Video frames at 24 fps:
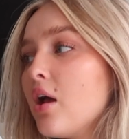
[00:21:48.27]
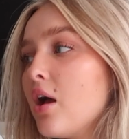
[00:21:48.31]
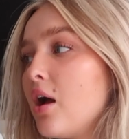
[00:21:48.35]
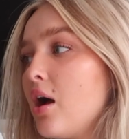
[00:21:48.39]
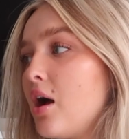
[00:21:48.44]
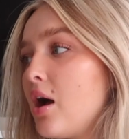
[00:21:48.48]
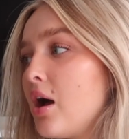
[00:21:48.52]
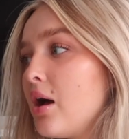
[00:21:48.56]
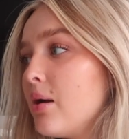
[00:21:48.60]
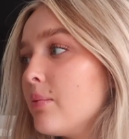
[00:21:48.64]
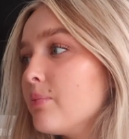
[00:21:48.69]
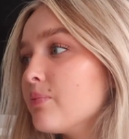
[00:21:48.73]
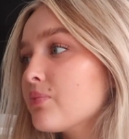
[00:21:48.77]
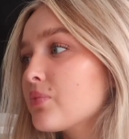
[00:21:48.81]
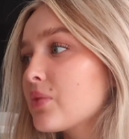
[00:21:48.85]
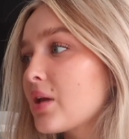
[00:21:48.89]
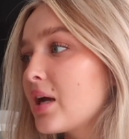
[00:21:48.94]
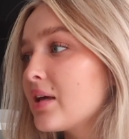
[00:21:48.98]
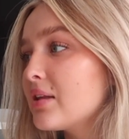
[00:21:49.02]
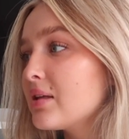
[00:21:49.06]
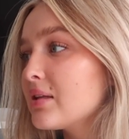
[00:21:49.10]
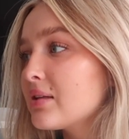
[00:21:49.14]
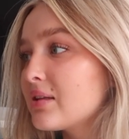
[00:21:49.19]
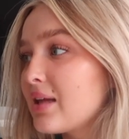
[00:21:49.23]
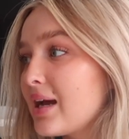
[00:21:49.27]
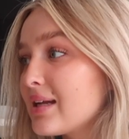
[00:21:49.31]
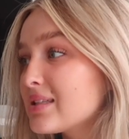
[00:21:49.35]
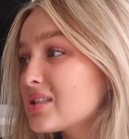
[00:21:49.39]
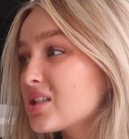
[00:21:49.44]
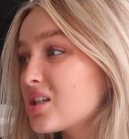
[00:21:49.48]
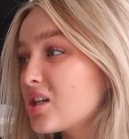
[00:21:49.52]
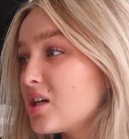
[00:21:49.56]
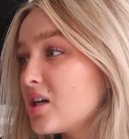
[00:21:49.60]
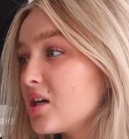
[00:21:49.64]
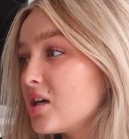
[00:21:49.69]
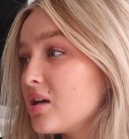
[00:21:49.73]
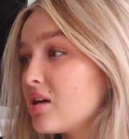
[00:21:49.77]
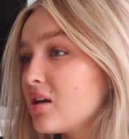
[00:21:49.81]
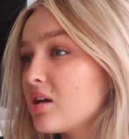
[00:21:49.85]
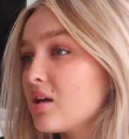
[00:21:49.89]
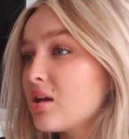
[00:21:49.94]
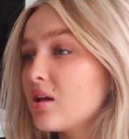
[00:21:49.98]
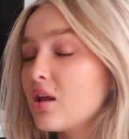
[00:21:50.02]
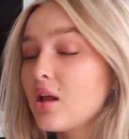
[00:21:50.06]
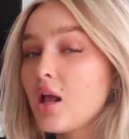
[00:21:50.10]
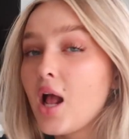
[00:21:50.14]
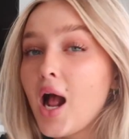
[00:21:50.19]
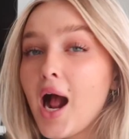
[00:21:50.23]
I think that's
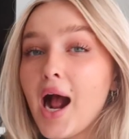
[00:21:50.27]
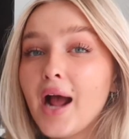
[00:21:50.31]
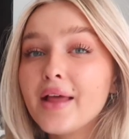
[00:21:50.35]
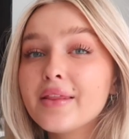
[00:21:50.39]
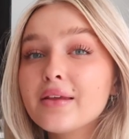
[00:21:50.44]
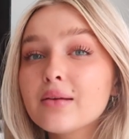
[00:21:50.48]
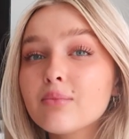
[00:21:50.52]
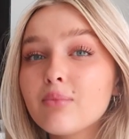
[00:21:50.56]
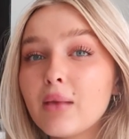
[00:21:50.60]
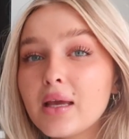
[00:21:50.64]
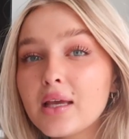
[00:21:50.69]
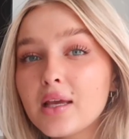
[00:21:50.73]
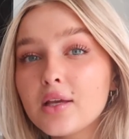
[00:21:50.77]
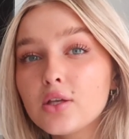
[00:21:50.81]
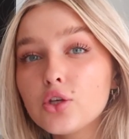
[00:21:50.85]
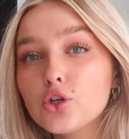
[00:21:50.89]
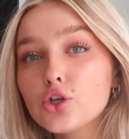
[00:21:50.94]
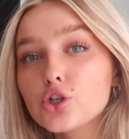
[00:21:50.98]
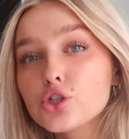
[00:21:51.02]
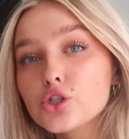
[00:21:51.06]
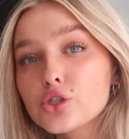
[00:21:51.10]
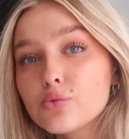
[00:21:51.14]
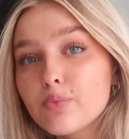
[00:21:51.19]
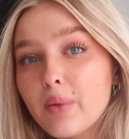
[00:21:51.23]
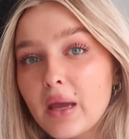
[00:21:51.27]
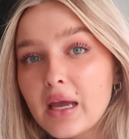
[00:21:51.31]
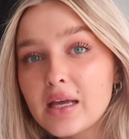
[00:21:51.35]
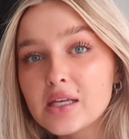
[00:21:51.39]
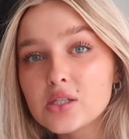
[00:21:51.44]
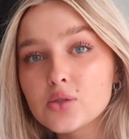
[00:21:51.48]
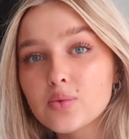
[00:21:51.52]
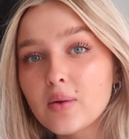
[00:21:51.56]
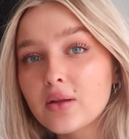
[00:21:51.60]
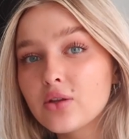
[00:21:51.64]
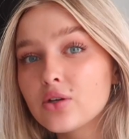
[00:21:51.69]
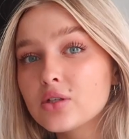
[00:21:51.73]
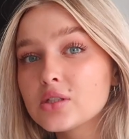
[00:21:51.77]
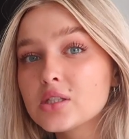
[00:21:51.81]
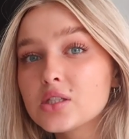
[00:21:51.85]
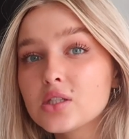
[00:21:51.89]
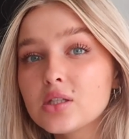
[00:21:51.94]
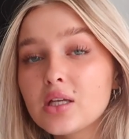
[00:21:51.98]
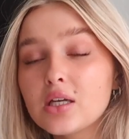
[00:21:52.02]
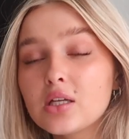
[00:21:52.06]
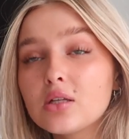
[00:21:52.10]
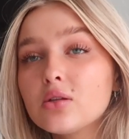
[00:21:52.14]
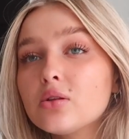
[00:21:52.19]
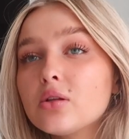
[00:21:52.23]
good. I think making your space, whether it's
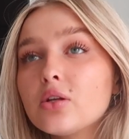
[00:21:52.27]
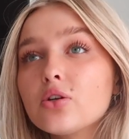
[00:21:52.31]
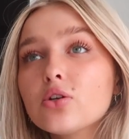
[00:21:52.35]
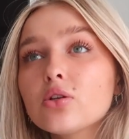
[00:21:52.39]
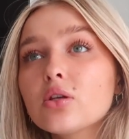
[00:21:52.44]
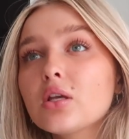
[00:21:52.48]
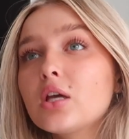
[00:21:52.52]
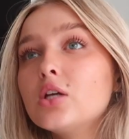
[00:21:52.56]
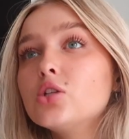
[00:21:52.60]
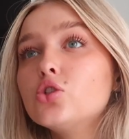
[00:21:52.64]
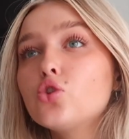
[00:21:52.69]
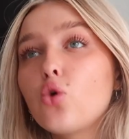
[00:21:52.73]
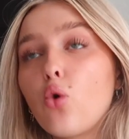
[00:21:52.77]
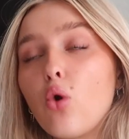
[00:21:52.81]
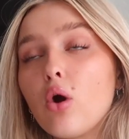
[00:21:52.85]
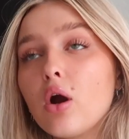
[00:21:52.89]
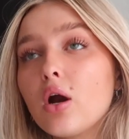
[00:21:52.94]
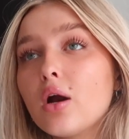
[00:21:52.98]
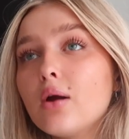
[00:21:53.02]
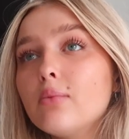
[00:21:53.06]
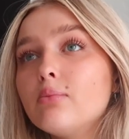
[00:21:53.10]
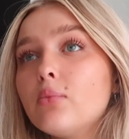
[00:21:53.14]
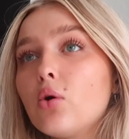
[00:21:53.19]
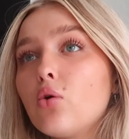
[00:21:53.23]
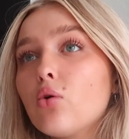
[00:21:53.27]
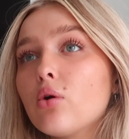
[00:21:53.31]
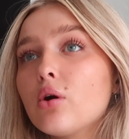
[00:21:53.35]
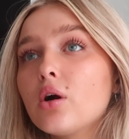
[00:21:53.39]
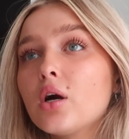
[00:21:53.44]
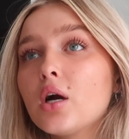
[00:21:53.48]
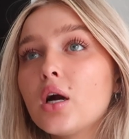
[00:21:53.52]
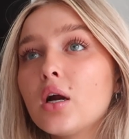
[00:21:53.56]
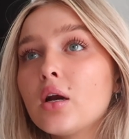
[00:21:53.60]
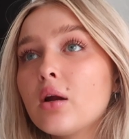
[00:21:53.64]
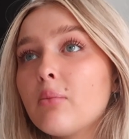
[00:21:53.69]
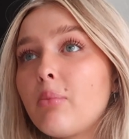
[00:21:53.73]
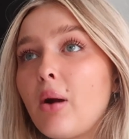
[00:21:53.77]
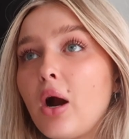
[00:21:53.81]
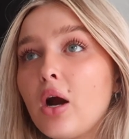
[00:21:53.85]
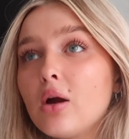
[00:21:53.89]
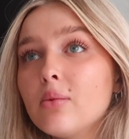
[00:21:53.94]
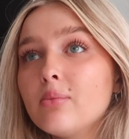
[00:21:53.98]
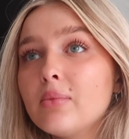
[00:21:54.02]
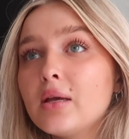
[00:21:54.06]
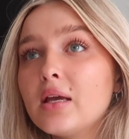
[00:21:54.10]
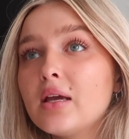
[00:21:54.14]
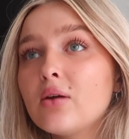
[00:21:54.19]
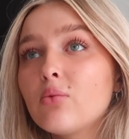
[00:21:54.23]
like literally a dorm or an
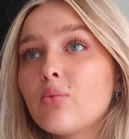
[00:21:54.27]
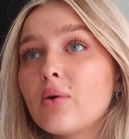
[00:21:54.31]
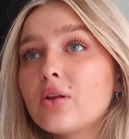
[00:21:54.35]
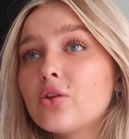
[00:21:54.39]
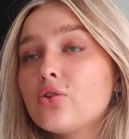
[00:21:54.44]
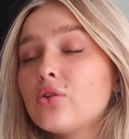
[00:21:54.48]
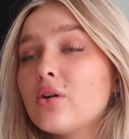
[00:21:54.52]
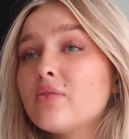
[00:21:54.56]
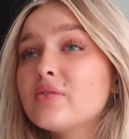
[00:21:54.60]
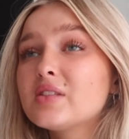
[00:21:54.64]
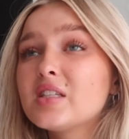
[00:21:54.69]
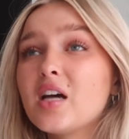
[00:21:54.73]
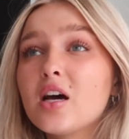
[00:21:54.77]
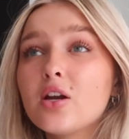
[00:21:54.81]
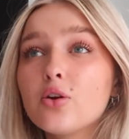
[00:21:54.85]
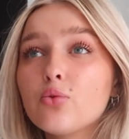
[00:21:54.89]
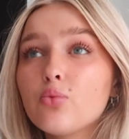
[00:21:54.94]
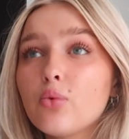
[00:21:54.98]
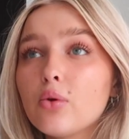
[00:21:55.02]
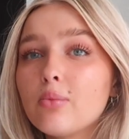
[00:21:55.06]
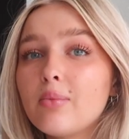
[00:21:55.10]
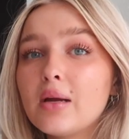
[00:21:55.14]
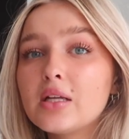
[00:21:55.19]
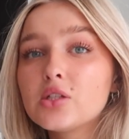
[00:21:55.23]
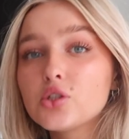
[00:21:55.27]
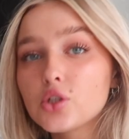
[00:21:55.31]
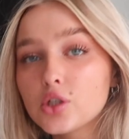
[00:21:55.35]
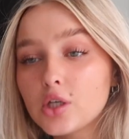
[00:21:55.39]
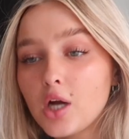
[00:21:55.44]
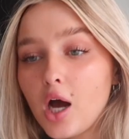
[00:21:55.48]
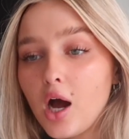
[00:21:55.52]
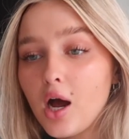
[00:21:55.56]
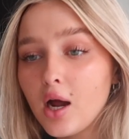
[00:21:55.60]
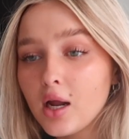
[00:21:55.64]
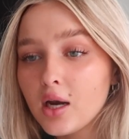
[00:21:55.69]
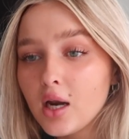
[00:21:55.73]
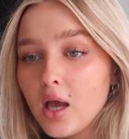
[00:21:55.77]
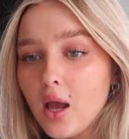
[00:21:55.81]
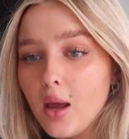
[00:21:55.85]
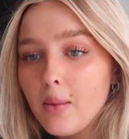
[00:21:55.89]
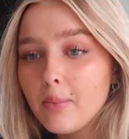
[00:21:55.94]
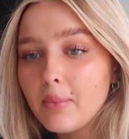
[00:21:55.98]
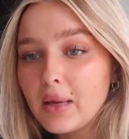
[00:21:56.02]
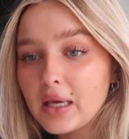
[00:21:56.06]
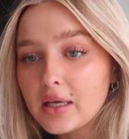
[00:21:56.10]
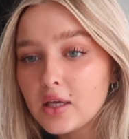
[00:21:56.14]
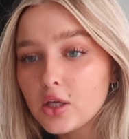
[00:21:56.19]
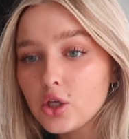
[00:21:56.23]
apartment, whether you have a ton of roommates or not,
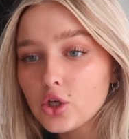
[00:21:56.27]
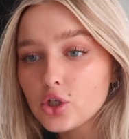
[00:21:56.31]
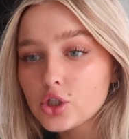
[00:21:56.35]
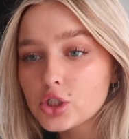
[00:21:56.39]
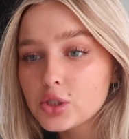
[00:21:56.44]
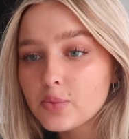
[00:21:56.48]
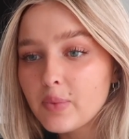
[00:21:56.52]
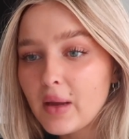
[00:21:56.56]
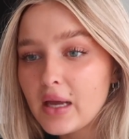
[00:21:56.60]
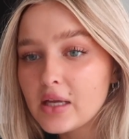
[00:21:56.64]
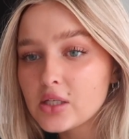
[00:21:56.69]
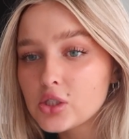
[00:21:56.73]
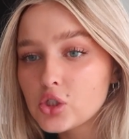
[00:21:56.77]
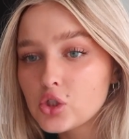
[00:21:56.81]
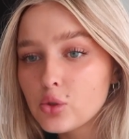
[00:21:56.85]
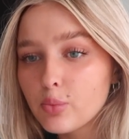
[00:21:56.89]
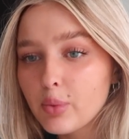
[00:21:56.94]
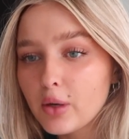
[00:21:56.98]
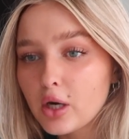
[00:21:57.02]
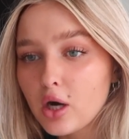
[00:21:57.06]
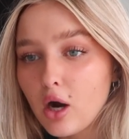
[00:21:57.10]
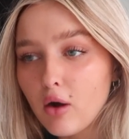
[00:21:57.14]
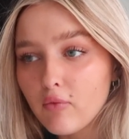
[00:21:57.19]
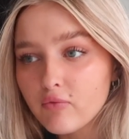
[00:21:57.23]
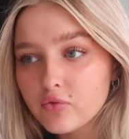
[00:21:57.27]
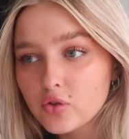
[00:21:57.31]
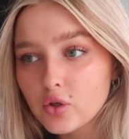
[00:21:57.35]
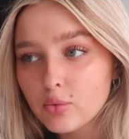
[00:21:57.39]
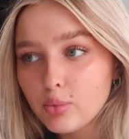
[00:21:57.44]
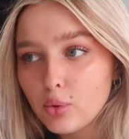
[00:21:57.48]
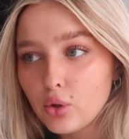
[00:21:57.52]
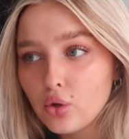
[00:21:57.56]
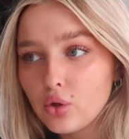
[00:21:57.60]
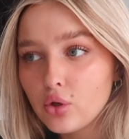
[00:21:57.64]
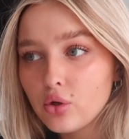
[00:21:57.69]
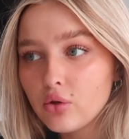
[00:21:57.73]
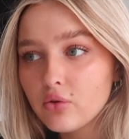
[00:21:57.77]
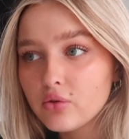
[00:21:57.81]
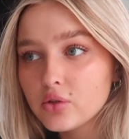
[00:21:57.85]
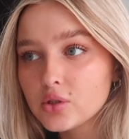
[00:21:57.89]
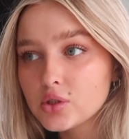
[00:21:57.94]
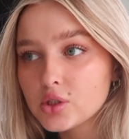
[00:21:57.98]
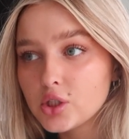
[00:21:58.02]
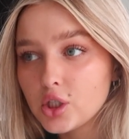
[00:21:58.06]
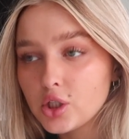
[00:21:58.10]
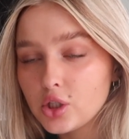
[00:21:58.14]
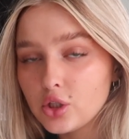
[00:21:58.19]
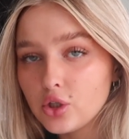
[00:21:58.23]
making your space super comfortable
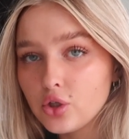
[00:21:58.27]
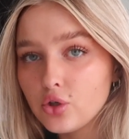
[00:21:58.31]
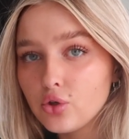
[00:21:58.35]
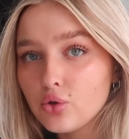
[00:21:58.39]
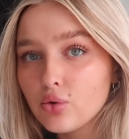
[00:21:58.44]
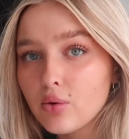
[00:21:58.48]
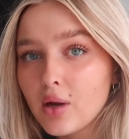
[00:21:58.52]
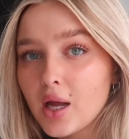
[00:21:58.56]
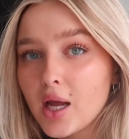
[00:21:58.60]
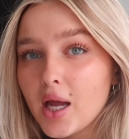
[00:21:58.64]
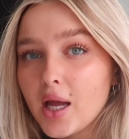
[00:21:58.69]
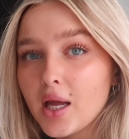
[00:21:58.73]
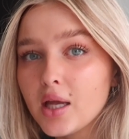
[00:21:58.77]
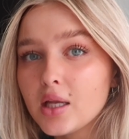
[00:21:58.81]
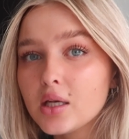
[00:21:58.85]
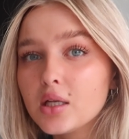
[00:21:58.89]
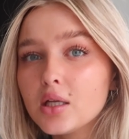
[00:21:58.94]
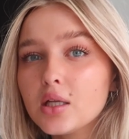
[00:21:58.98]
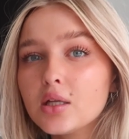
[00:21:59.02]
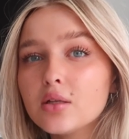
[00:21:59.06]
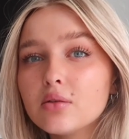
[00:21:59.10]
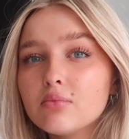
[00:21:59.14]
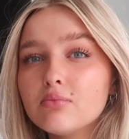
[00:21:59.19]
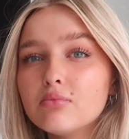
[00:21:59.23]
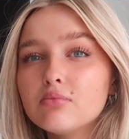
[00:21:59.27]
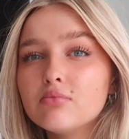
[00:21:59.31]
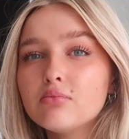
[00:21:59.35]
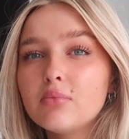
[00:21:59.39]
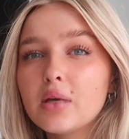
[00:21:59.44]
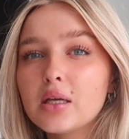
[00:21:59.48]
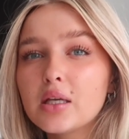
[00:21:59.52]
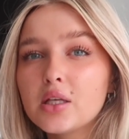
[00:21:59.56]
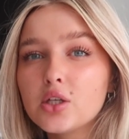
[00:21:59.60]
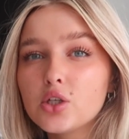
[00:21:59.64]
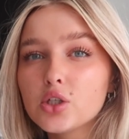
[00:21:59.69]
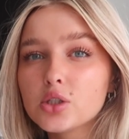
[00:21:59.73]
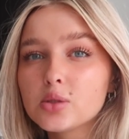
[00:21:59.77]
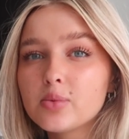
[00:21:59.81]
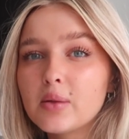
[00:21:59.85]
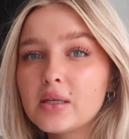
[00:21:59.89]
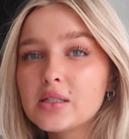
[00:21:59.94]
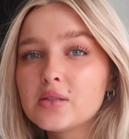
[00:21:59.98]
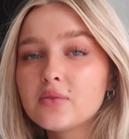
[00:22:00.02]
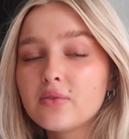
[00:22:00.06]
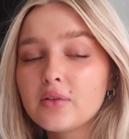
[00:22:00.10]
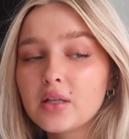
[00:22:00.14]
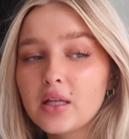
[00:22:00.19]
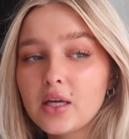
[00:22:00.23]
to you and making your
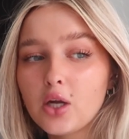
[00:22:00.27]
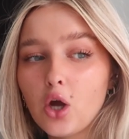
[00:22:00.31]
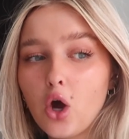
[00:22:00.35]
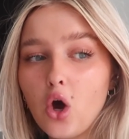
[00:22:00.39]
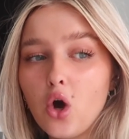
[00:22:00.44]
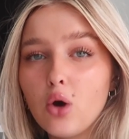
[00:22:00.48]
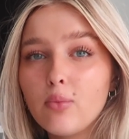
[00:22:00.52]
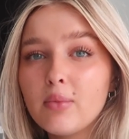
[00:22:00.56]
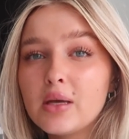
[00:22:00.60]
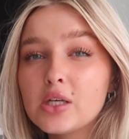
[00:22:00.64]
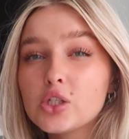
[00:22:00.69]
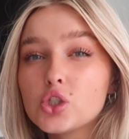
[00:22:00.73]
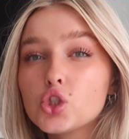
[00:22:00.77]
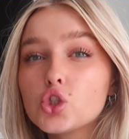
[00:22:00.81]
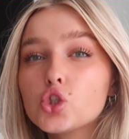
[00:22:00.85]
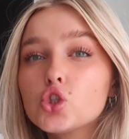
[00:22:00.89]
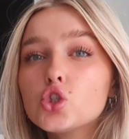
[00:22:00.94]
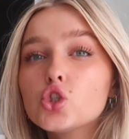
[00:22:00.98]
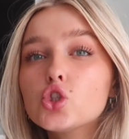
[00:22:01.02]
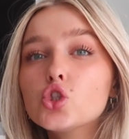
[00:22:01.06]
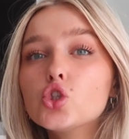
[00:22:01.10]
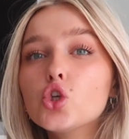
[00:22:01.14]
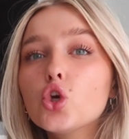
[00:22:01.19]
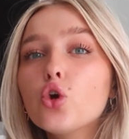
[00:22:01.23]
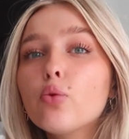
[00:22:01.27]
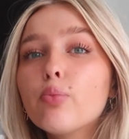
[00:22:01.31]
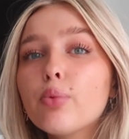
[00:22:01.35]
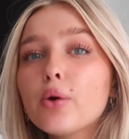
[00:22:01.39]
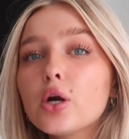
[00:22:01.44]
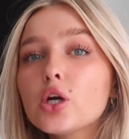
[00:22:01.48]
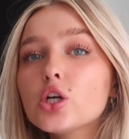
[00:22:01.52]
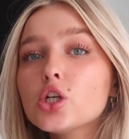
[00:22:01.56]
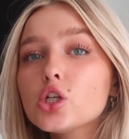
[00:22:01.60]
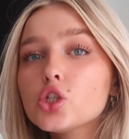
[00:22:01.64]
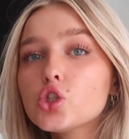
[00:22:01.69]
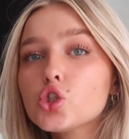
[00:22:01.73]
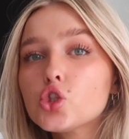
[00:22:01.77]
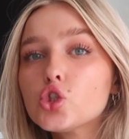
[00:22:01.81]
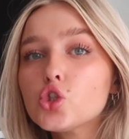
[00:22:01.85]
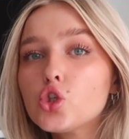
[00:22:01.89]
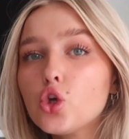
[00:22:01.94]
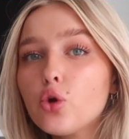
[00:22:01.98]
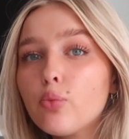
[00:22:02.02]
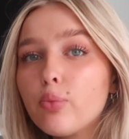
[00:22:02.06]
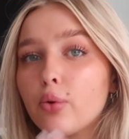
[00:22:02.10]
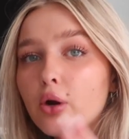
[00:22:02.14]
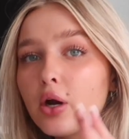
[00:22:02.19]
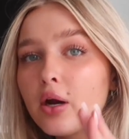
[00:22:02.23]
space feel like home is super,
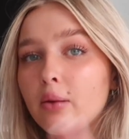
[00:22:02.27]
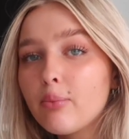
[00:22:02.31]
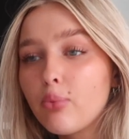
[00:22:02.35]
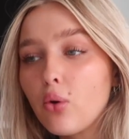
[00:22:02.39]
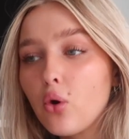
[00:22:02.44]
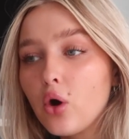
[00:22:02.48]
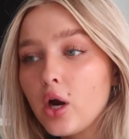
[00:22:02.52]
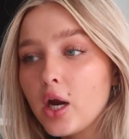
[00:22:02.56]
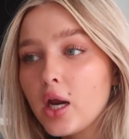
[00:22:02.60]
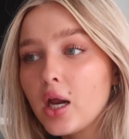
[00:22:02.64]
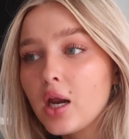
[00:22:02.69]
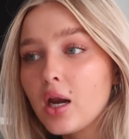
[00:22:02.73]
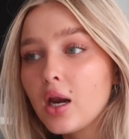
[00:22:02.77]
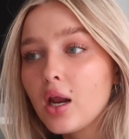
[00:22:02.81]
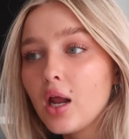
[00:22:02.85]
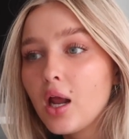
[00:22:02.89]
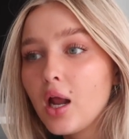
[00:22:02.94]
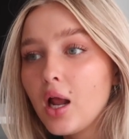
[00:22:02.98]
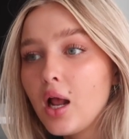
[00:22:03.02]
super important.